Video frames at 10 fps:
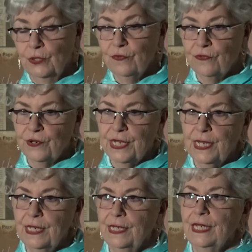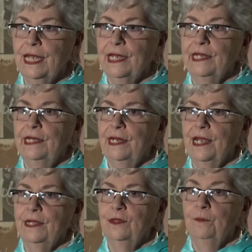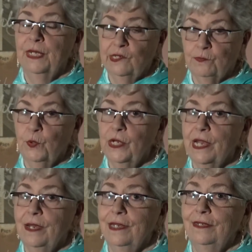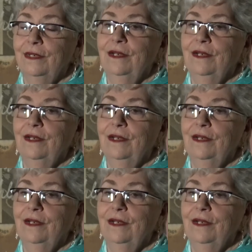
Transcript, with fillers: Luther King had had the bus boycott